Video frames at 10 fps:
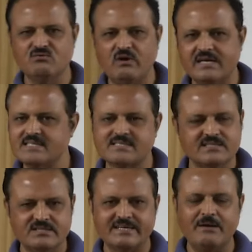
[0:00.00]
One is
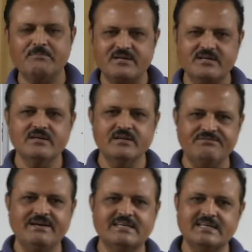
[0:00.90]
the debit
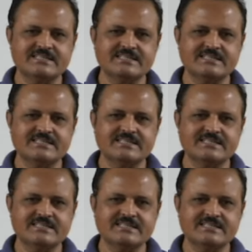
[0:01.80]
effect and